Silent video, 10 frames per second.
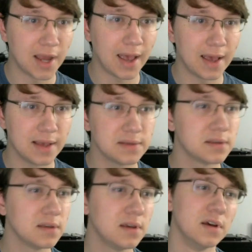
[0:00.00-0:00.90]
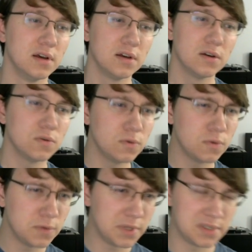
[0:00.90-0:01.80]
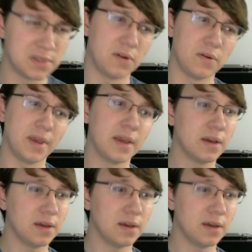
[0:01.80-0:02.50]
has. Ooh, this is annoying.